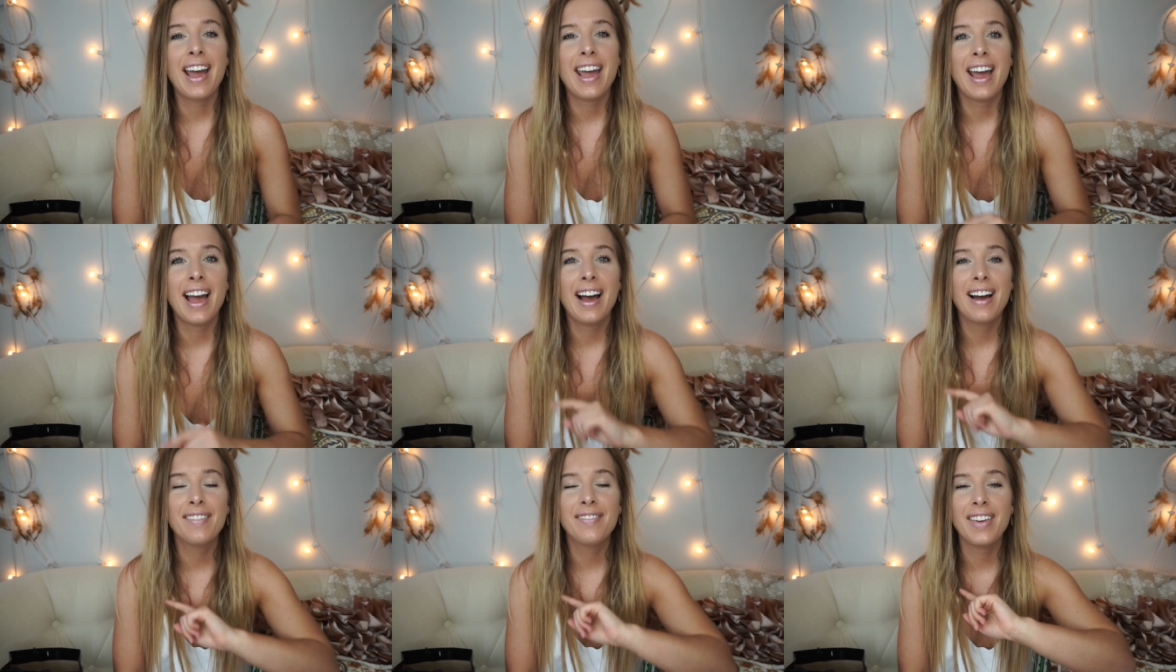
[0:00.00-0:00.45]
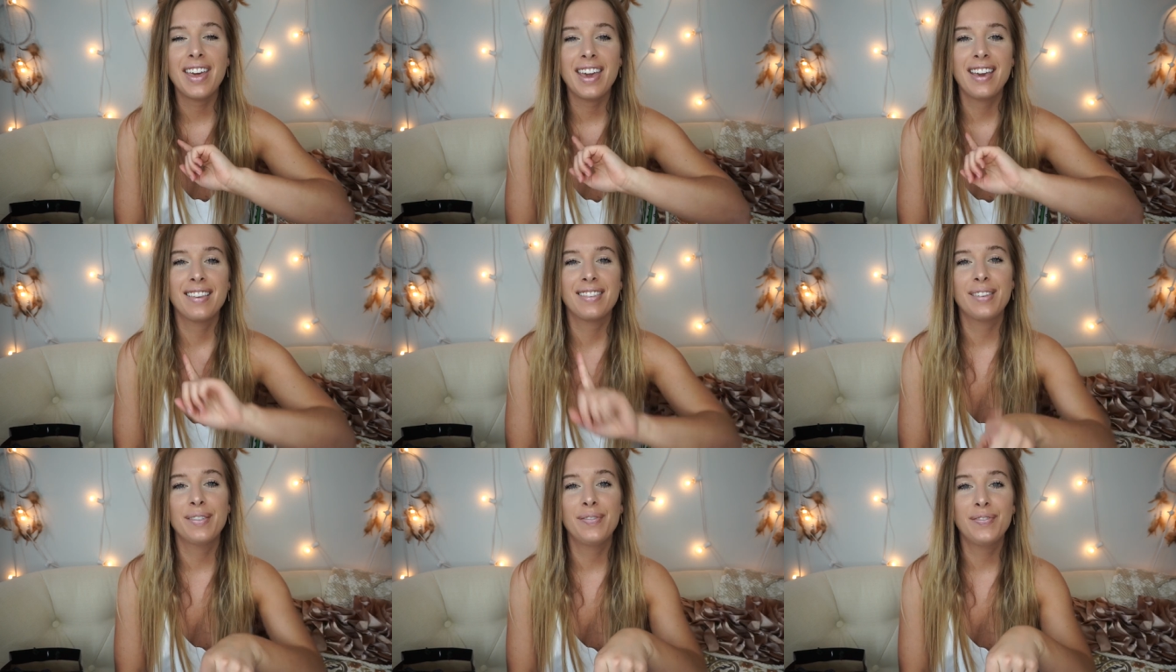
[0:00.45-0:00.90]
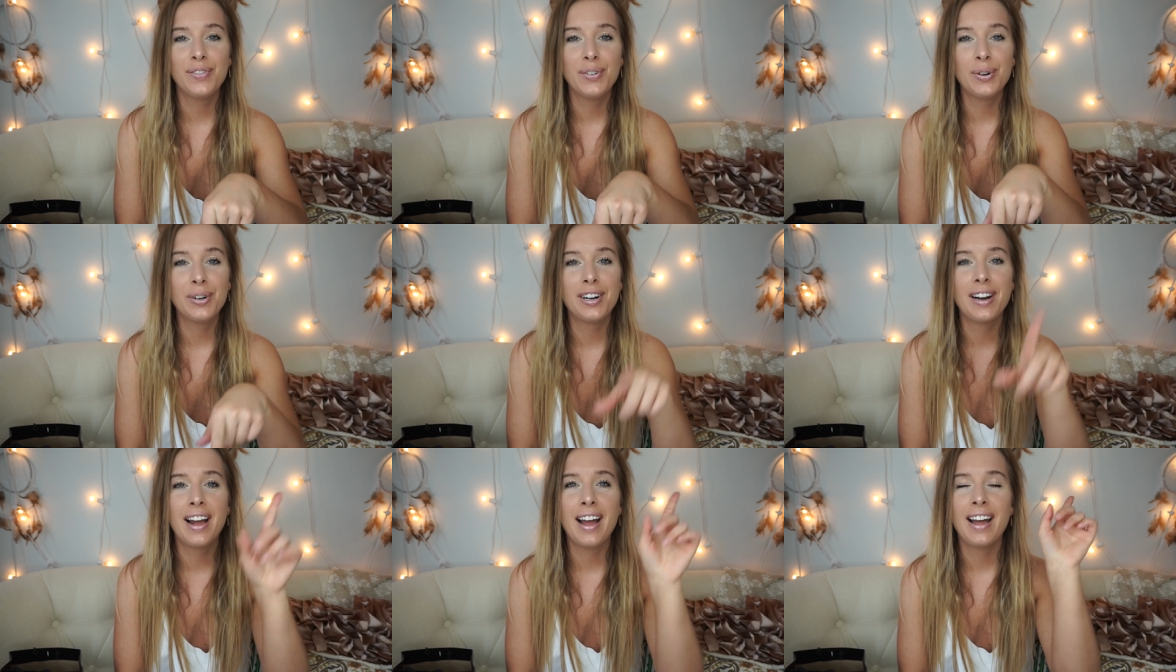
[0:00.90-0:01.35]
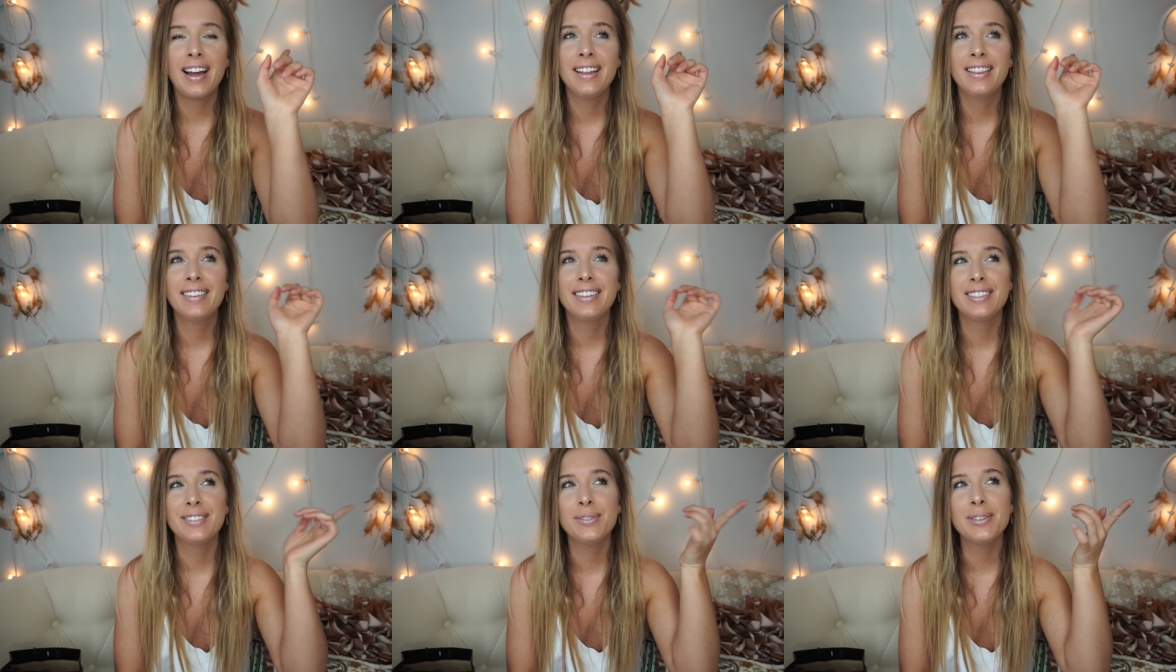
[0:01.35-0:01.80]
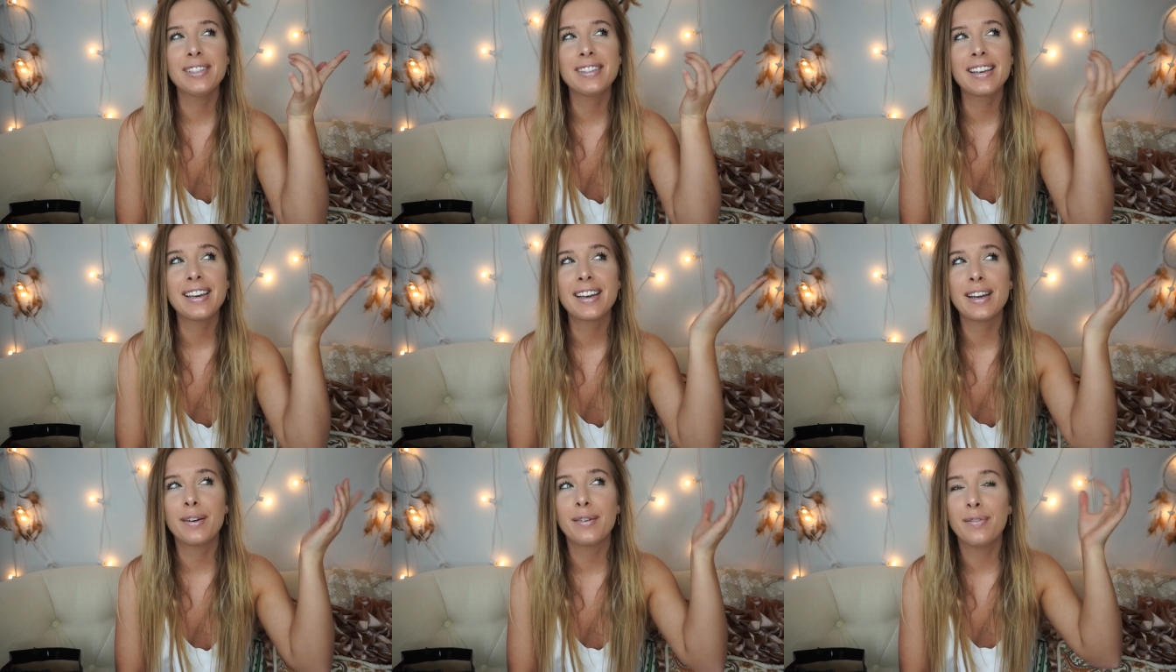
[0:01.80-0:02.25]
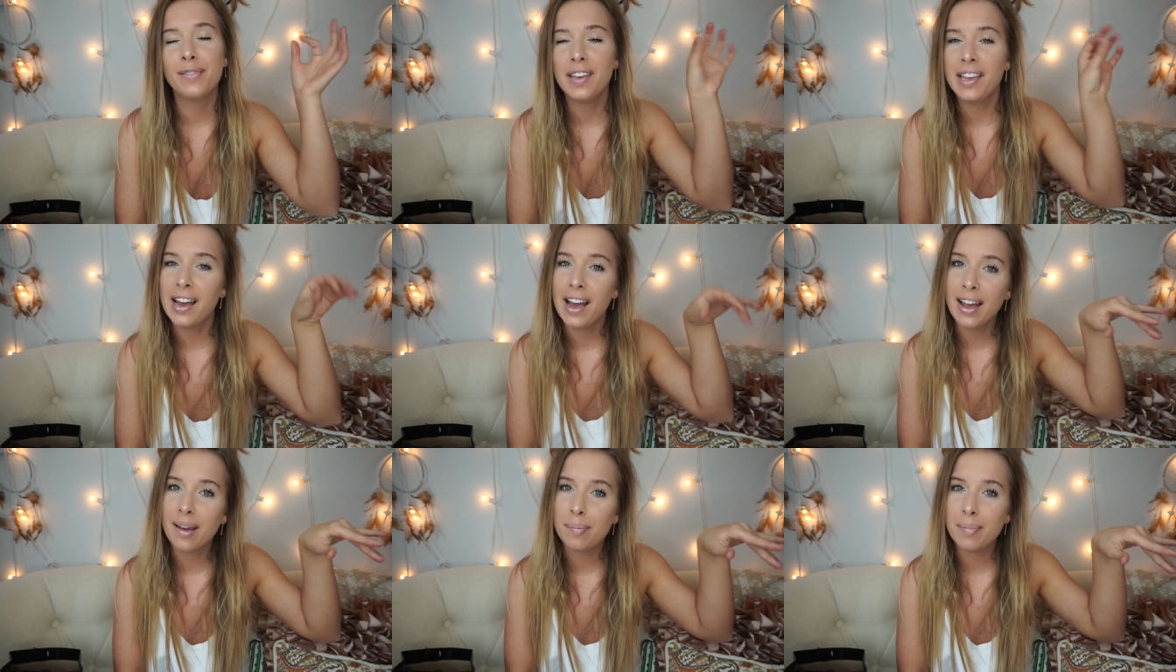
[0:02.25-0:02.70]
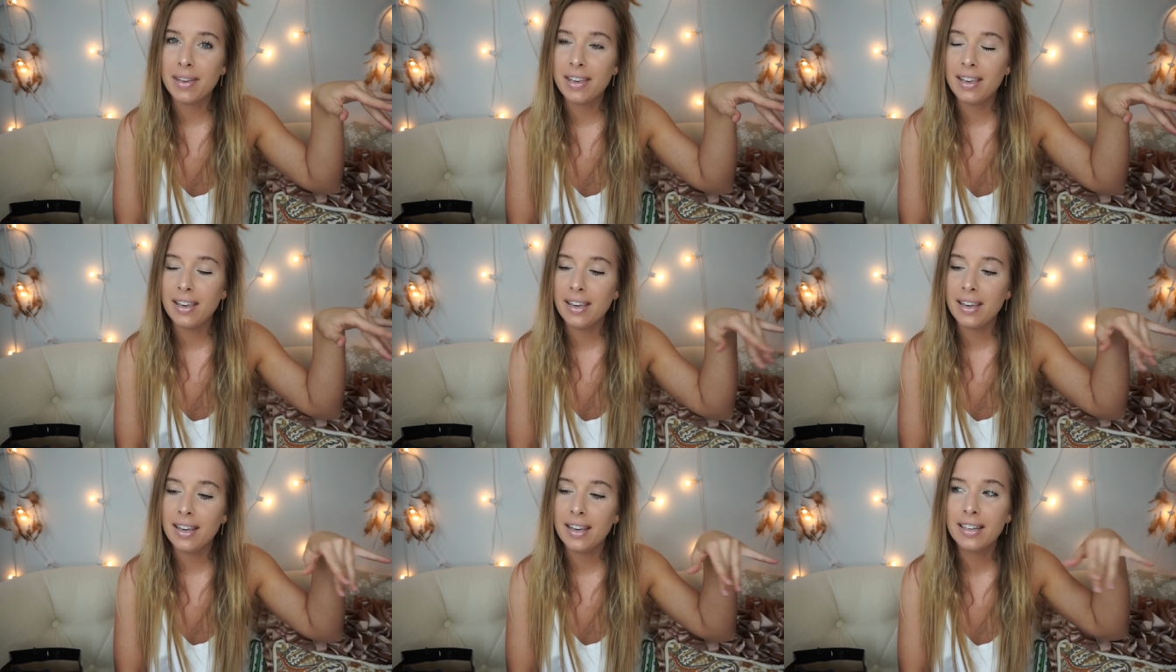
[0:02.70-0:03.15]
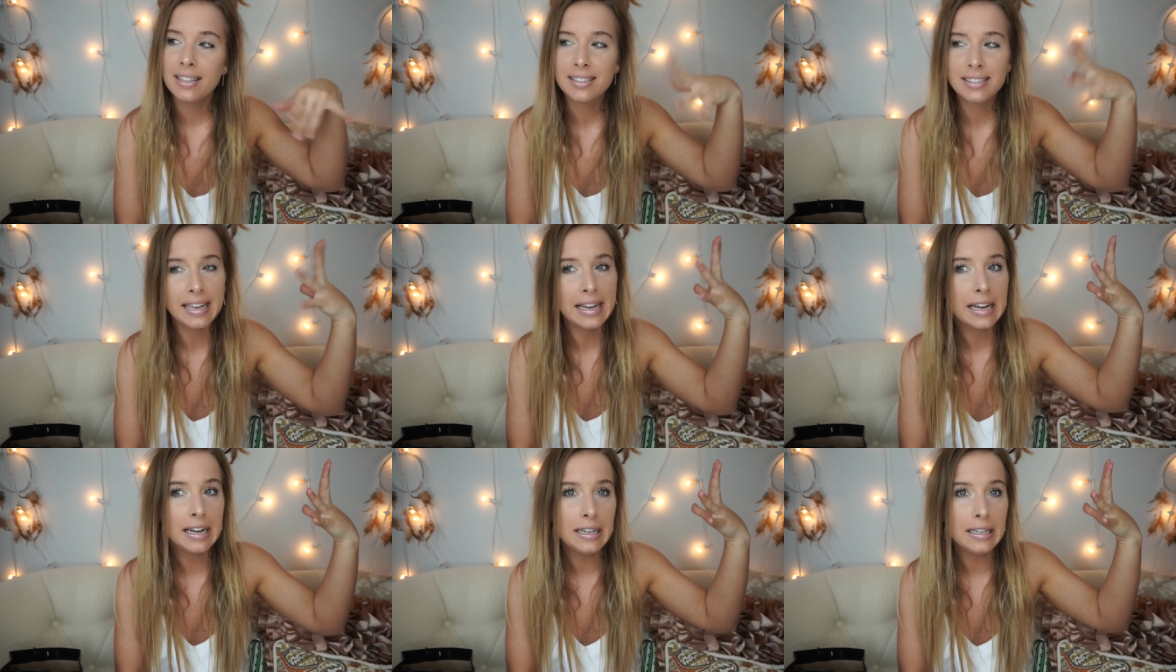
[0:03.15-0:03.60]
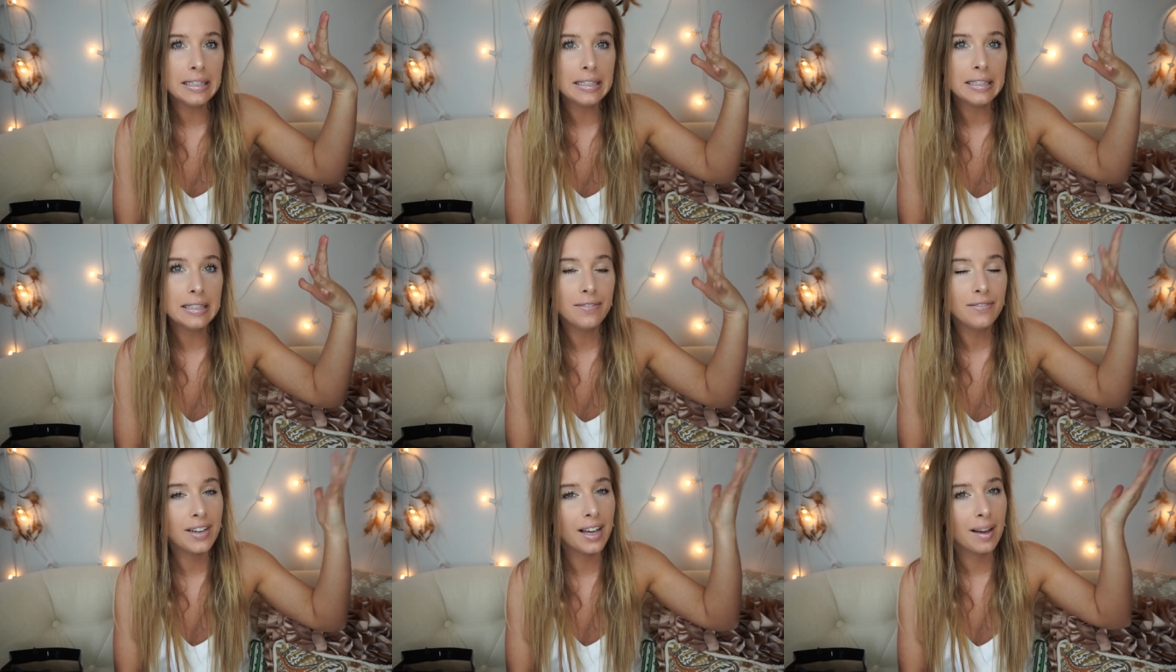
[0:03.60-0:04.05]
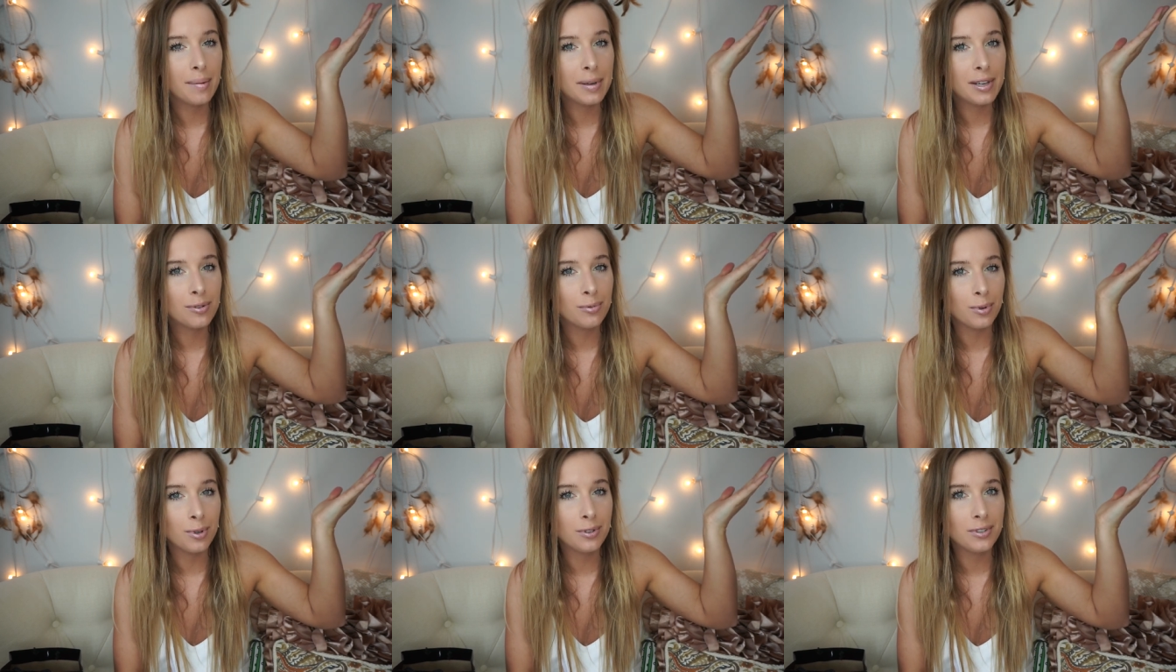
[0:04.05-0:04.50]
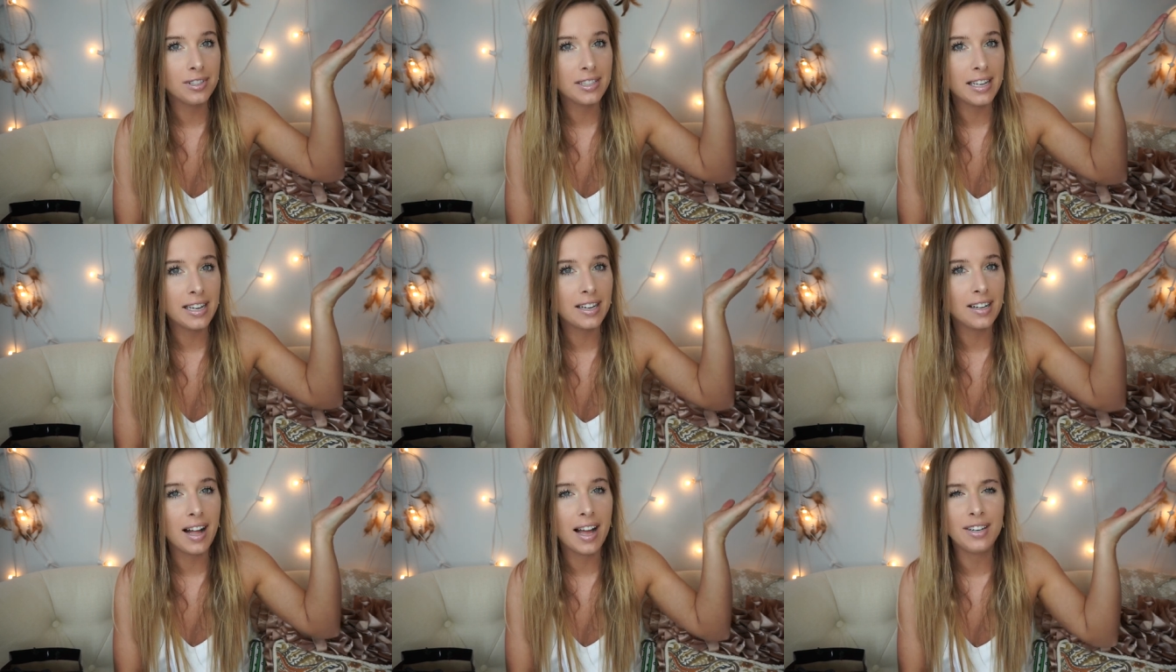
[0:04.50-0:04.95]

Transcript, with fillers: I have a Sephora. This was like a VIB sale, VIB Rouge sale.